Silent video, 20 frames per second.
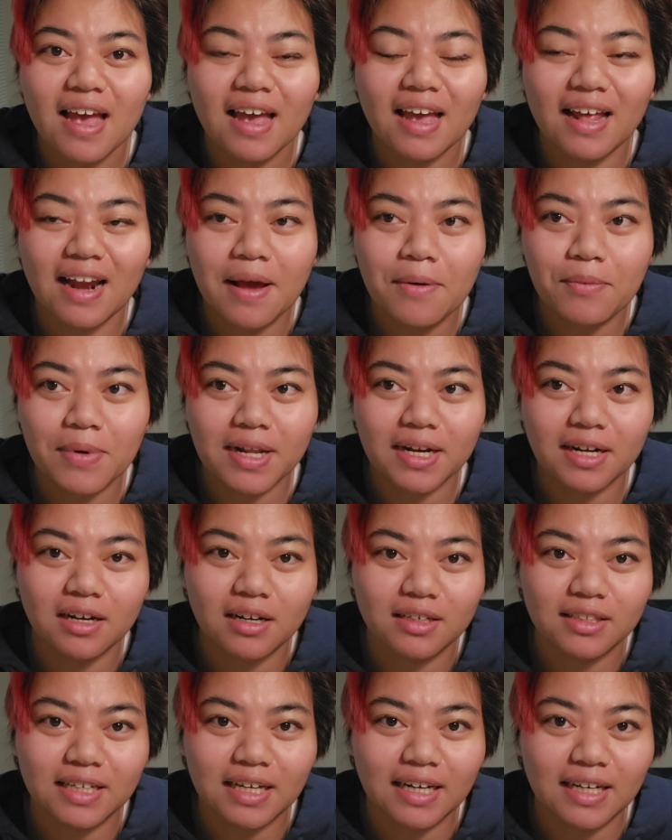and I'm waiting
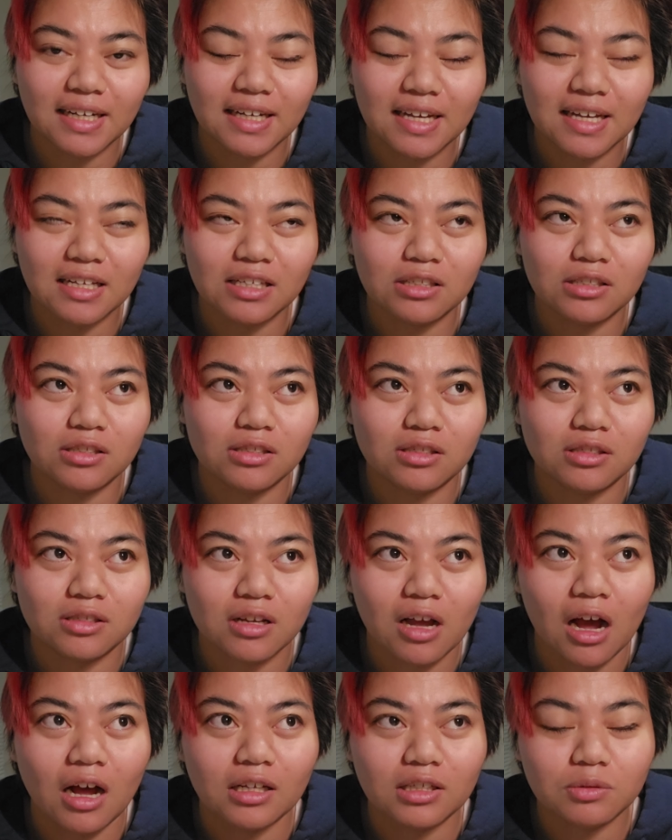on getting his
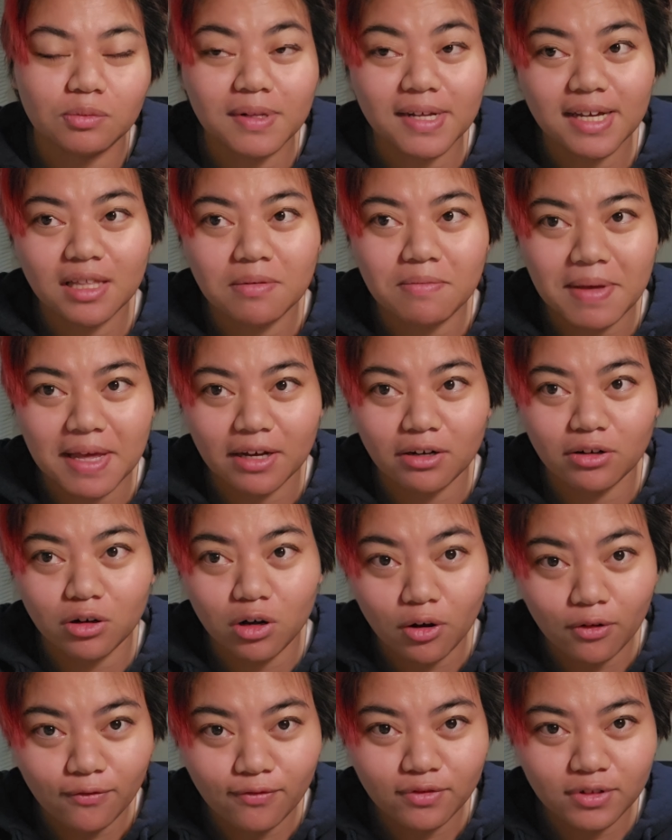cosplay in the mail,
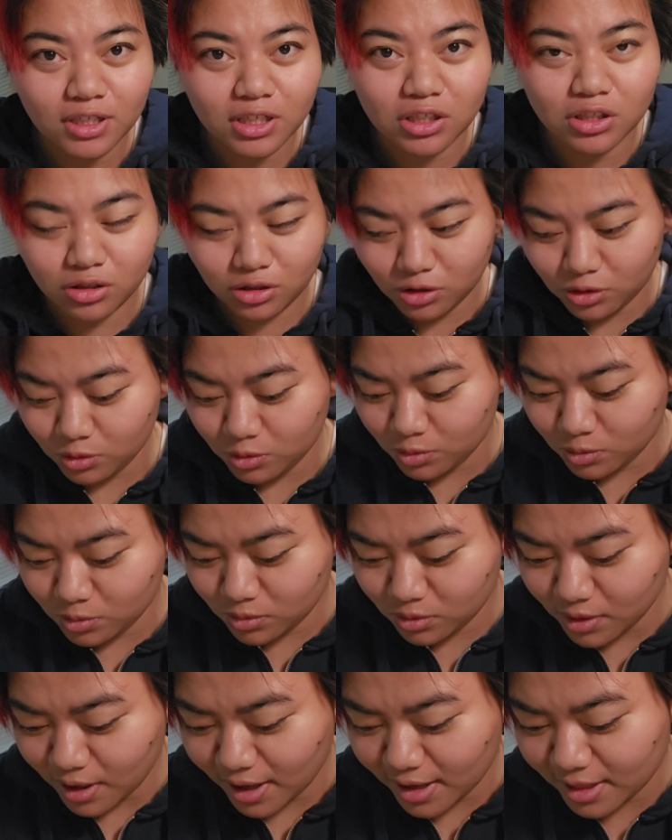hopefully
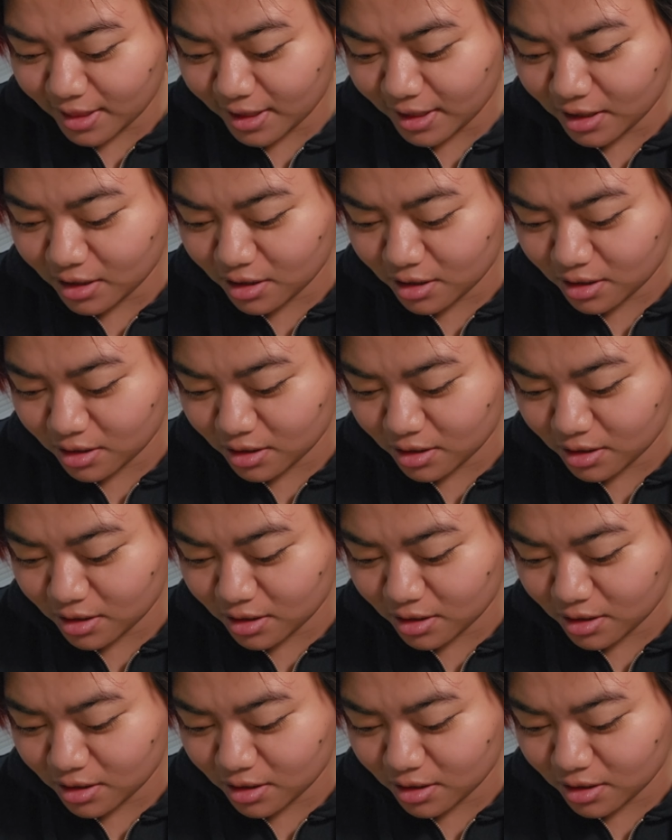soon. I think